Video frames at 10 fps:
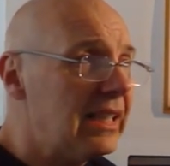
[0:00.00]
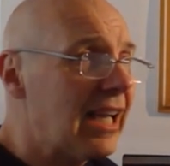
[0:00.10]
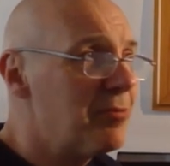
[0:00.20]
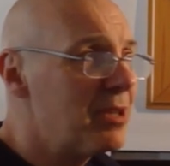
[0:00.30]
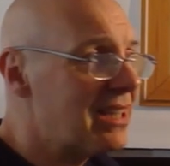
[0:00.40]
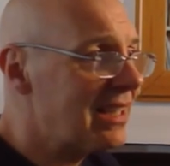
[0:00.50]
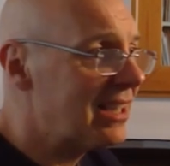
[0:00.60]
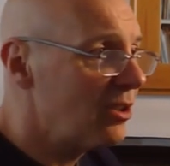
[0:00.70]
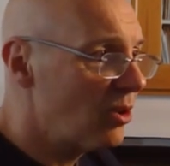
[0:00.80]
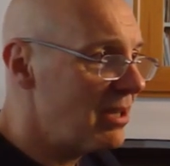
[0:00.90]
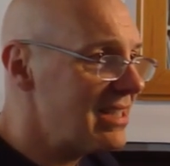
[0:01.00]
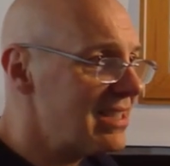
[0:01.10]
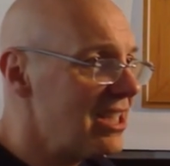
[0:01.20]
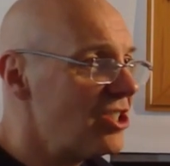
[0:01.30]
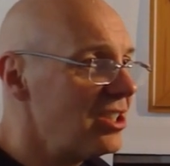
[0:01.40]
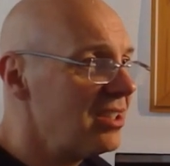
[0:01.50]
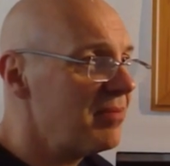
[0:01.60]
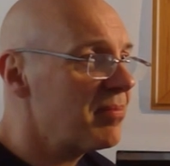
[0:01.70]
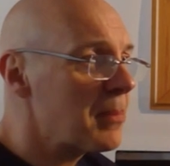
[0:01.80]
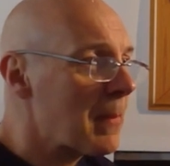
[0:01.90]
And with that little ornamentation,
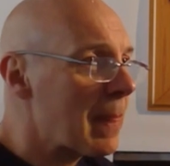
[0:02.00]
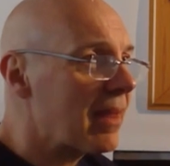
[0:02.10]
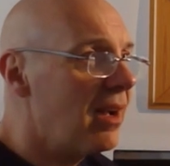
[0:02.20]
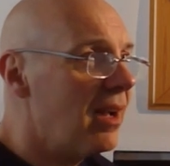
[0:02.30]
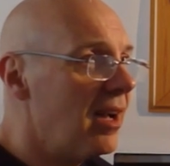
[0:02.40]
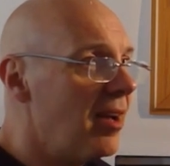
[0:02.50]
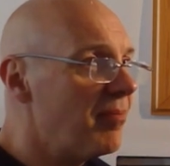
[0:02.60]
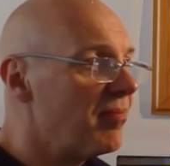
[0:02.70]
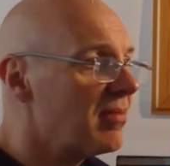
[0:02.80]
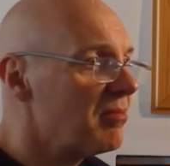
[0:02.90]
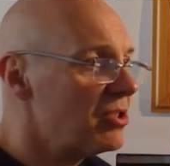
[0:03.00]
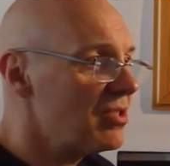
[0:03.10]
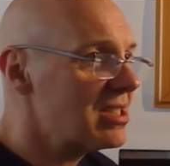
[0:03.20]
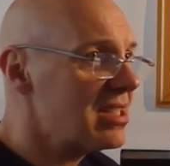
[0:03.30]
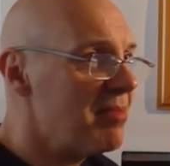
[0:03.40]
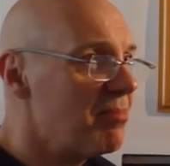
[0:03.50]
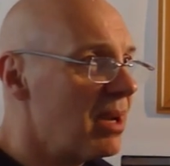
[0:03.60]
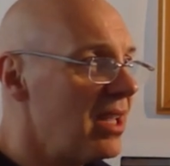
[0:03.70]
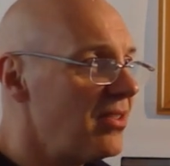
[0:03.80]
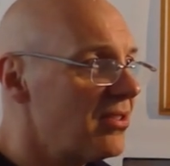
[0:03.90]
do the same
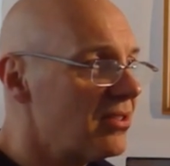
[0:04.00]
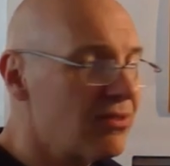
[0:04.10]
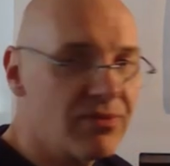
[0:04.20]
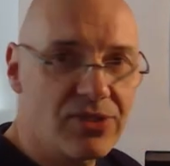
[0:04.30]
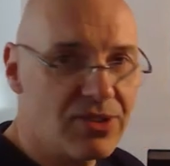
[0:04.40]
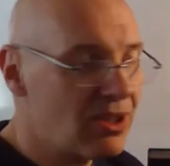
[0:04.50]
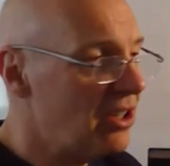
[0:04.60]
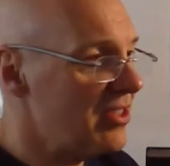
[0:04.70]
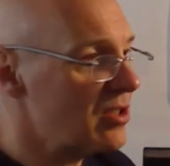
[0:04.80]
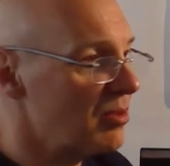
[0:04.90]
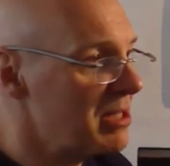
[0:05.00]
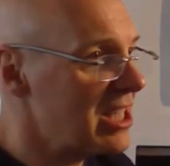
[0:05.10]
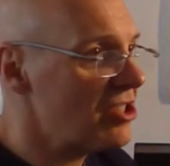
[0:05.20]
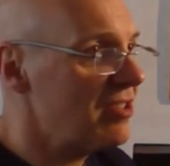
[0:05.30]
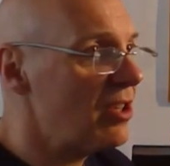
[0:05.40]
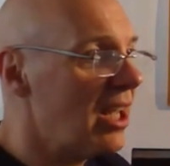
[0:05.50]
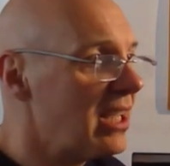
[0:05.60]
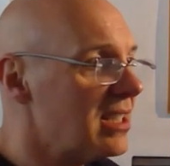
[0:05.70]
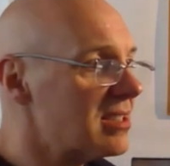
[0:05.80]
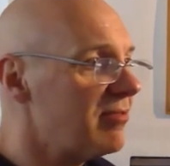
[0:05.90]
place. So you can learn this ornamentation if you
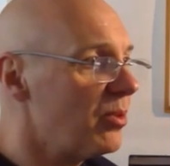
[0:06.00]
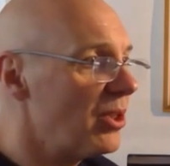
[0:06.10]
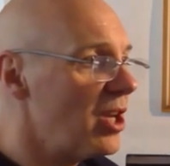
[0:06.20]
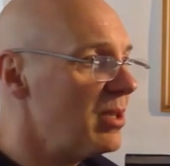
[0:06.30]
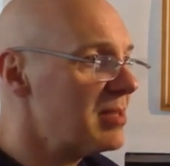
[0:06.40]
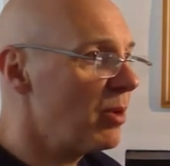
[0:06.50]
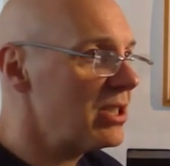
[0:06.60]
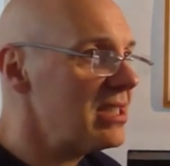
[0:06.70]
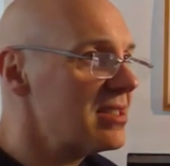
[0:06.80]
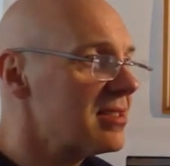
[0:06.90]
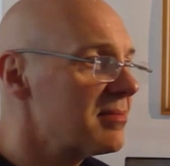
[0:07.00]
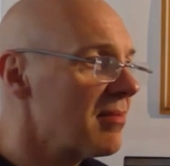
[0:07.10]
like it. For though his body's.